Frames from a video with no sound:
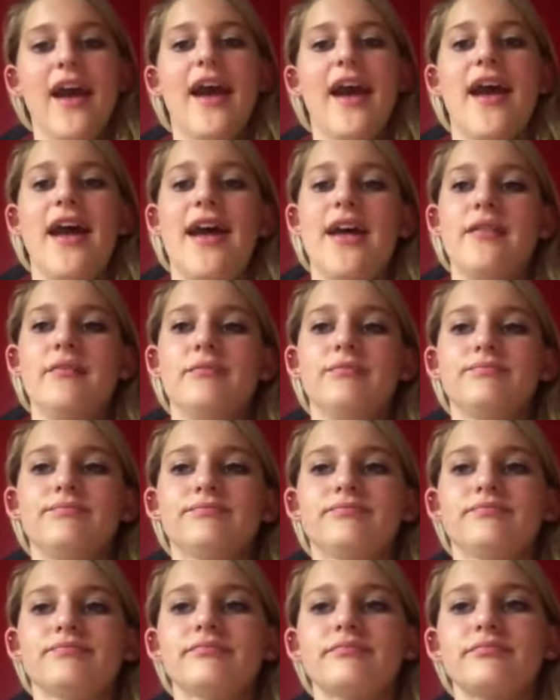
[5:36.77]
And
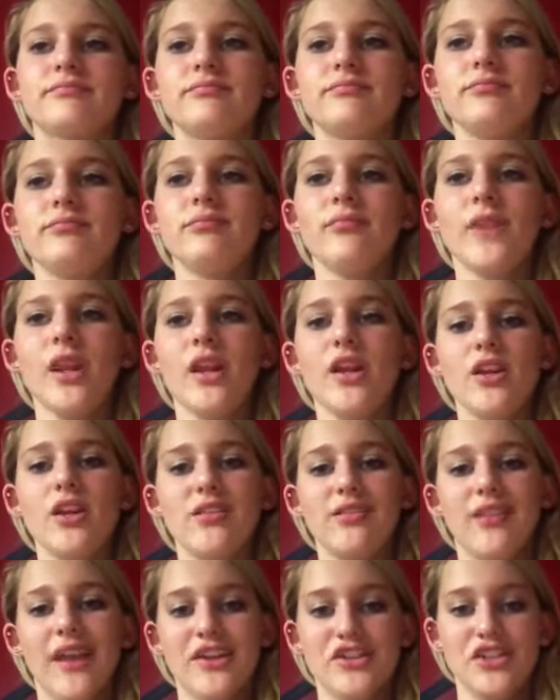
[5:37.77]

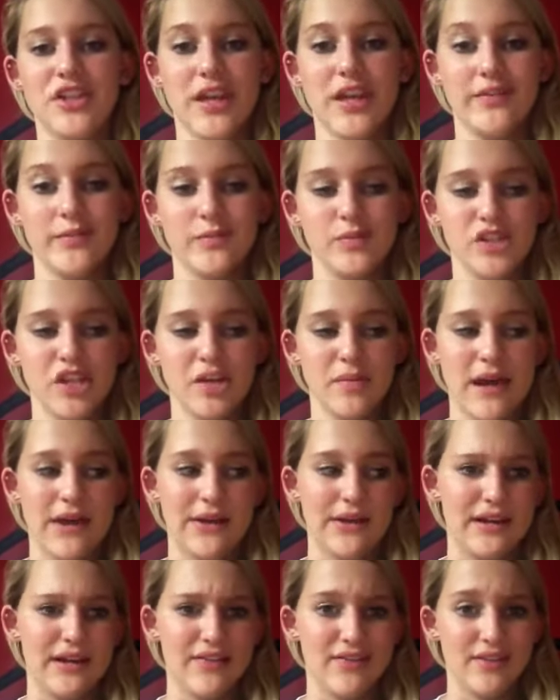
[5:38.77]
like, she gave him shit about
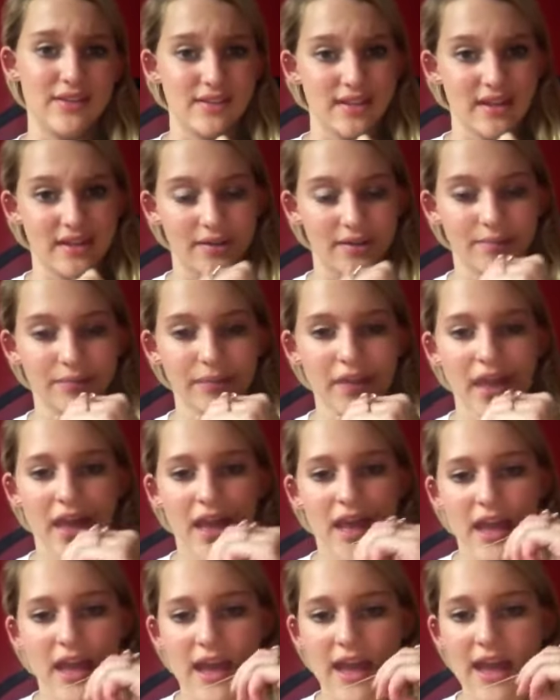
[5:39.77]
it and everything.
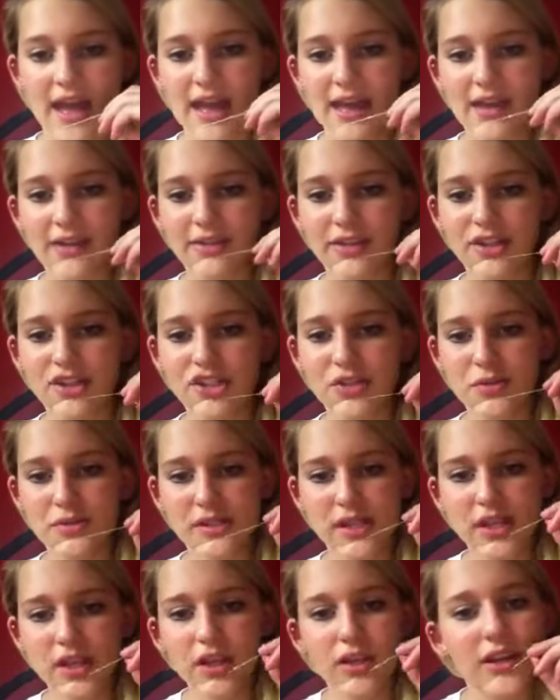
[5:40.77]
And then she was
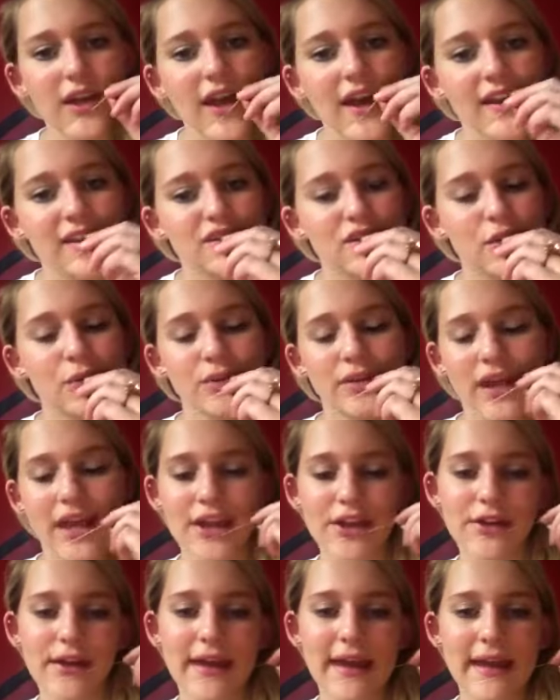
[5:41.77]
like, guys, don't dye
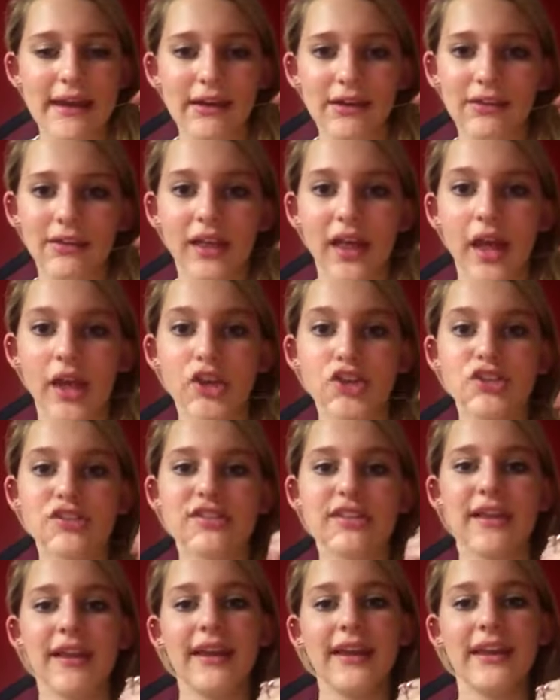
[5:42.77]
your hair, like, just
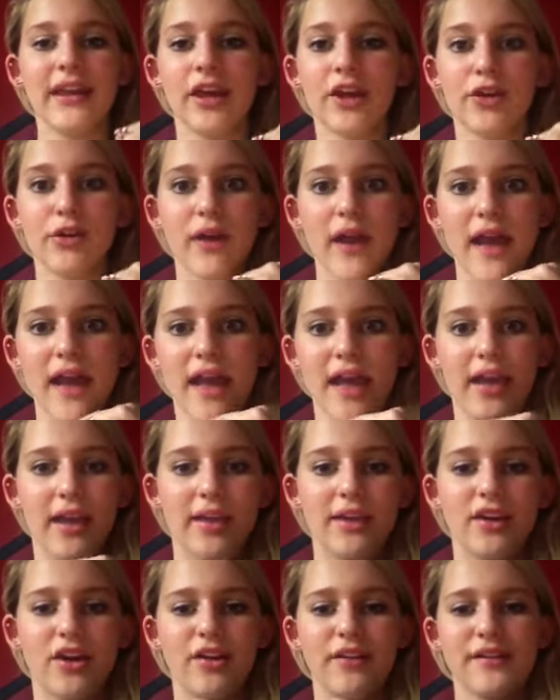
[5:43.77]
let it get gray
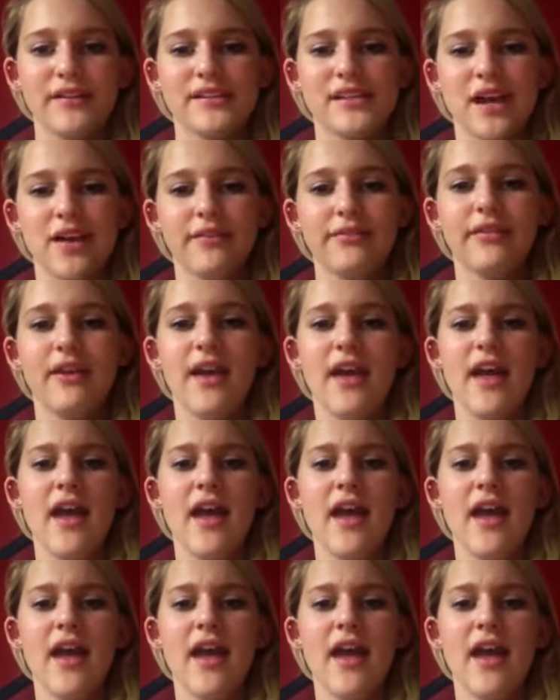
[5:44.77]
and all this stuff.